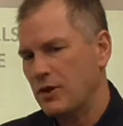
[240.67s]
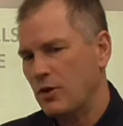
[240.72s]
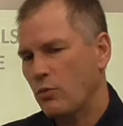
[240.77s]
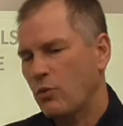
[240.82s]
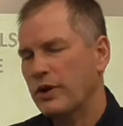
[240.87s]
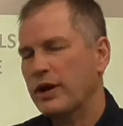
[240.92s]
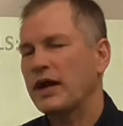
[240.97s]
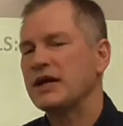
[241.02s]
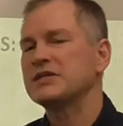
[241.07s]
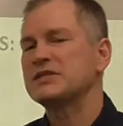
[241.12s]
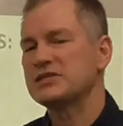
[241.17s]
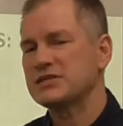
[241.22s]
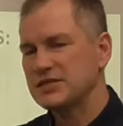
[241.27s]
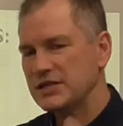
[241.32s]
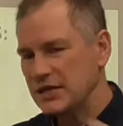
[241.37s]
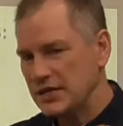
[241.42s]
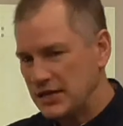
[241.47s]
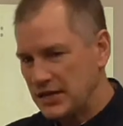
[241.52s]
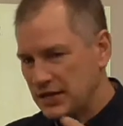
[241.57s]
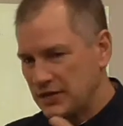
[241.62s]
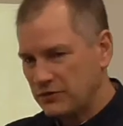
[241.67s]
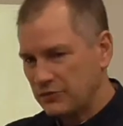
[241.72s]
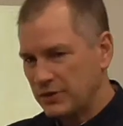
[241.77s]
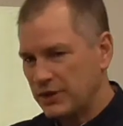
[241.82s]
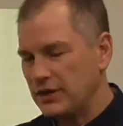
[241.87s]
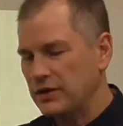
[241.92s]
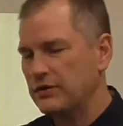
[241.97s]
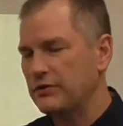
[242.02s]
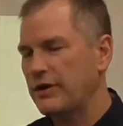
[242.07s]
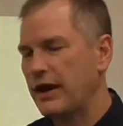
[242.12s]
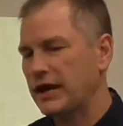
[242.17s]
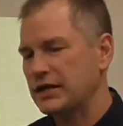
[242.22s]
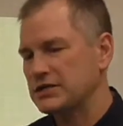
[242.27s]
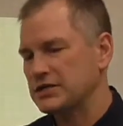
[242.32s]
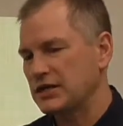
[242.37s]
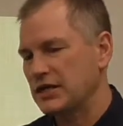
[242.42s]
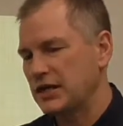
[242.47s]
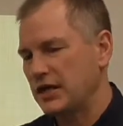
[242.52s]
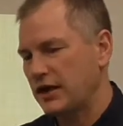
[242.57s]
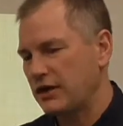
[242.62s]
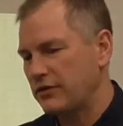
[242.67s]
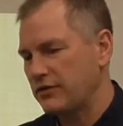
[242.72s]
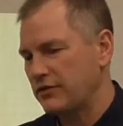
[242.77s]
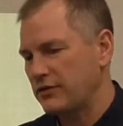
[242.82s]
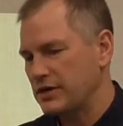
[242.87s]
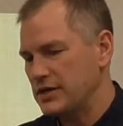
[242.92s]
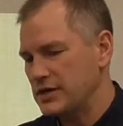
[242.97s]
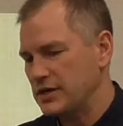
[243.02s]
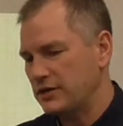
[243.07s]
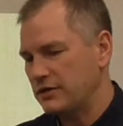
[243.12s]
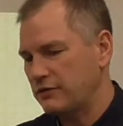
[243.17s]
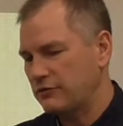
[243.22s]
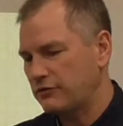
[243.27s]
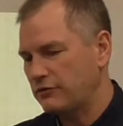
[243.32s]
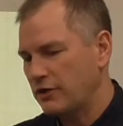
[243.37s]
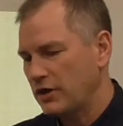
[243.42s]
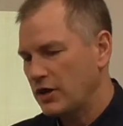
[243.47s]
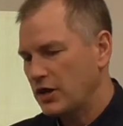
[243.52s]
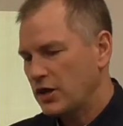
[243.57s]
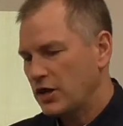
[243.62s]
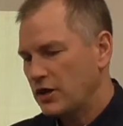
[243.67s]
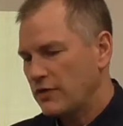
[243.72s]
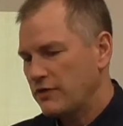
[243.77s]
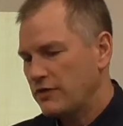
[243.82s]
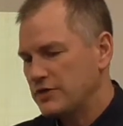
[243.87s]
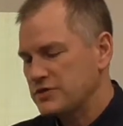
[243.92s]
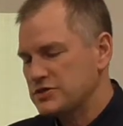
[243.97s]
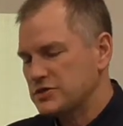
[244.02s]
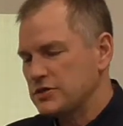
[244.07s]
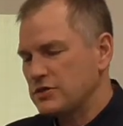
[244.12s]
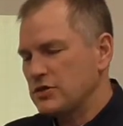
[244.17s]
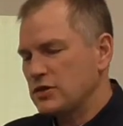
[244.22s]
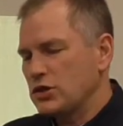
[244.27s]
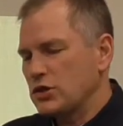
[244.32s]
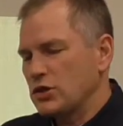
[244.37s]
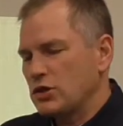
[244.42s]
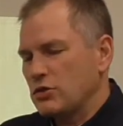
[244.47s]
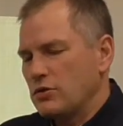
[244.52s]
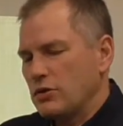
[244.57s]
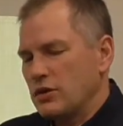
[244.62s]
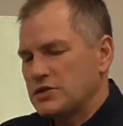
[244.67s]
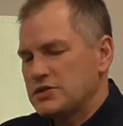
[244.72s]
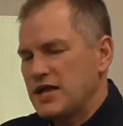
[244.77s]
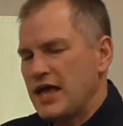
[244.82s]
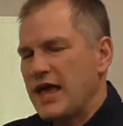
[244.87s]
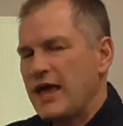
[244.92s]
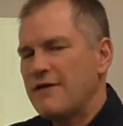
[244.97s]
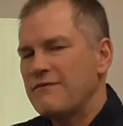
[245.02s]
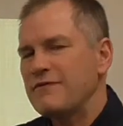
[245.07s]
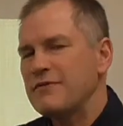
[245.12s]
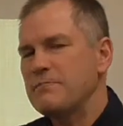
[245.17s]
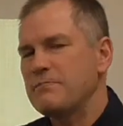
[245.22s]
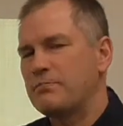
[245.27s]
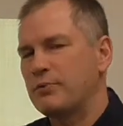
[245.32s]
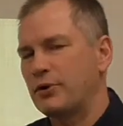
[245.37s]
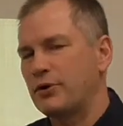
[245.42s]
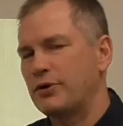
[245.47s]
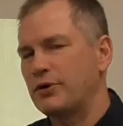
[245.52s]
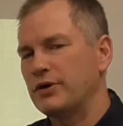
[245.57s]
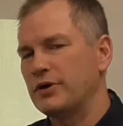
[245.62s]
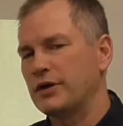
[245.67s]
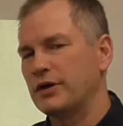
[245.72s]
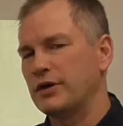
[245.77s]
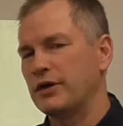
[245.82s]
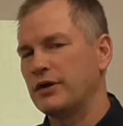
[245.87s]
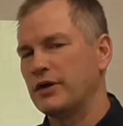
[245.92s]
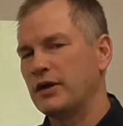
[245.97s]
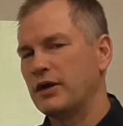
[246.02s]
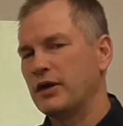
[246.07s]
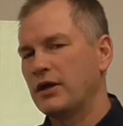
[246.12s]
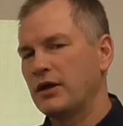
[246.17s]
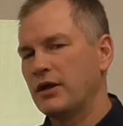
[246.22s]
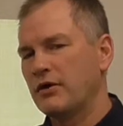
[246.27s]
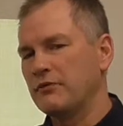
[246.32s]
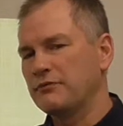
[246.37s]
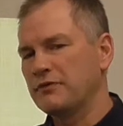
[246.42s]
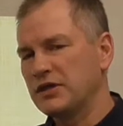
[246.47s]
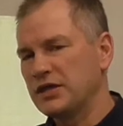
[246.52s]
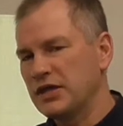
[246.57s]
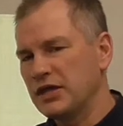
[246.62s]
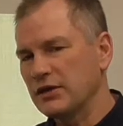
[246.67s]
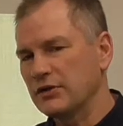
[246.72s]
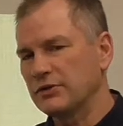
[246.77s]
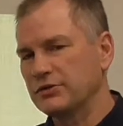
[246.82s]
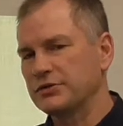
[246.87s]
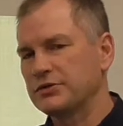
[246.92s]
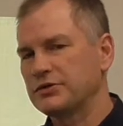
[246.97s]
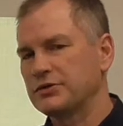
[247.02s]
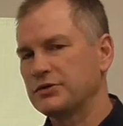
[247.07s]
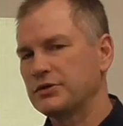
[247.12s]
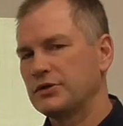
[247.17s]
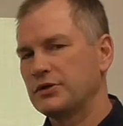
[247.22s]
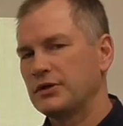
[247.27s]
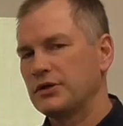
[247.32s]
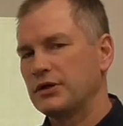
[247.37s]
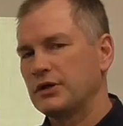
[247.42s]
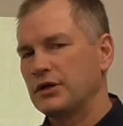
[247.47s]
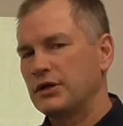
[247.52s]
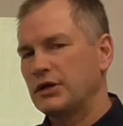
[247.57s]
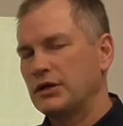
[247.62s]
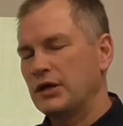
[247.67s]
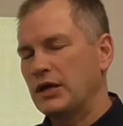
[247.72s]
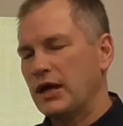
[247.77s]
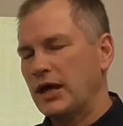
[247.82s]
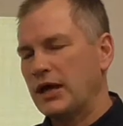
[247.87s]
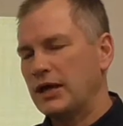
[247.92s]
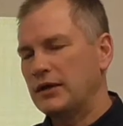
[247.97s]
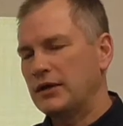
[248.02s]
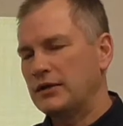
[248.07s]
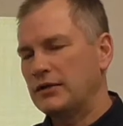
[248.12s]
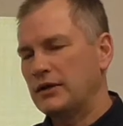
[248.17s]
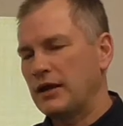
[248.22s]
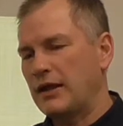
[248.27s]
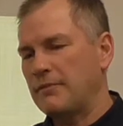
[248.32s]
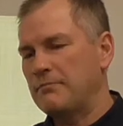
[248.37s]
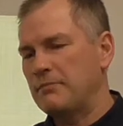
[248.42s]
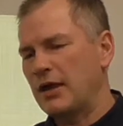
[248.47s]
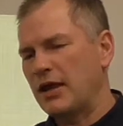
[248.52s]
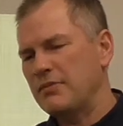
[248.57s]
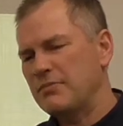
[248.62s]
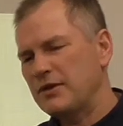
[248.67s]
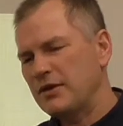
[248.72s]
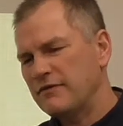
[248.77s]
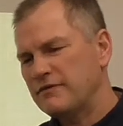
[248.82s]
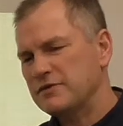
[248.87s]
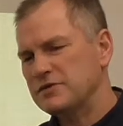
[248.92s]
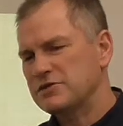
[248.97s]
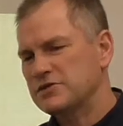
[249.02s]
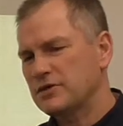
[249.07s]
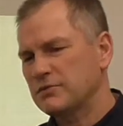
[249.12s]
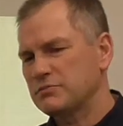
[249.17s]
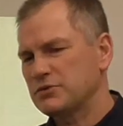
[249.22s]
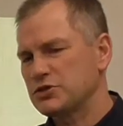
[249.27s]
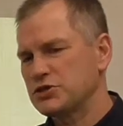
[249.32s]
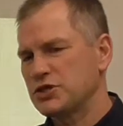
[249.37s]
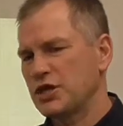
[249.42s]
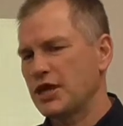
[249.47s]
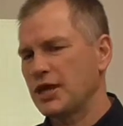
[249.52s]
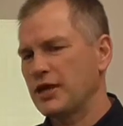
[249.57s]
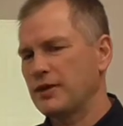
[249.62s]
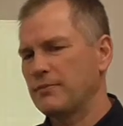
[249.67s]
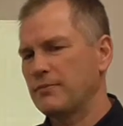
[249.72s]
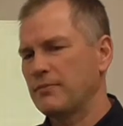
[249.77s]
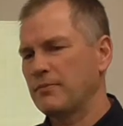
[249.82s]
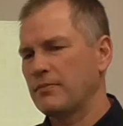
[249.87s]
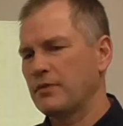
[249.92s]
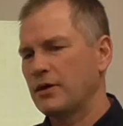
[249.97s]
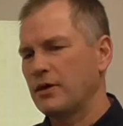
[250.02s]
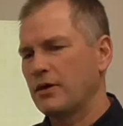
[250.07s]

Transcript: what I see as we interact together is this heavy burden of guilt and maybe even some shame